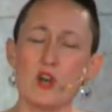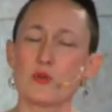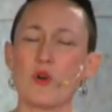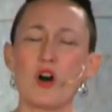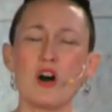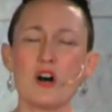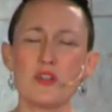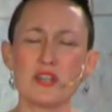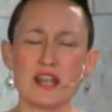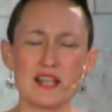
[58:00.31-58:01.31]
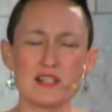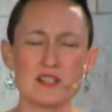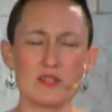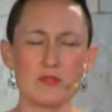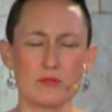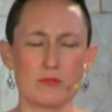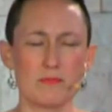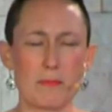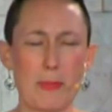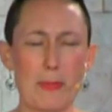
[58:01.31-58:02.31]
through all that I do,
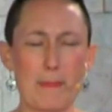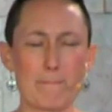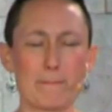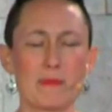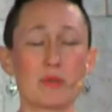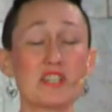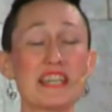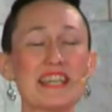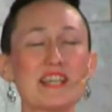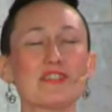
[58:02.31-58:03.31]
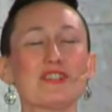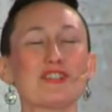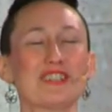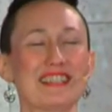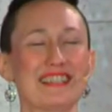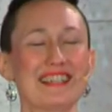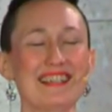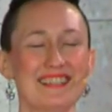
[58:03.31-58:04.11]
particularly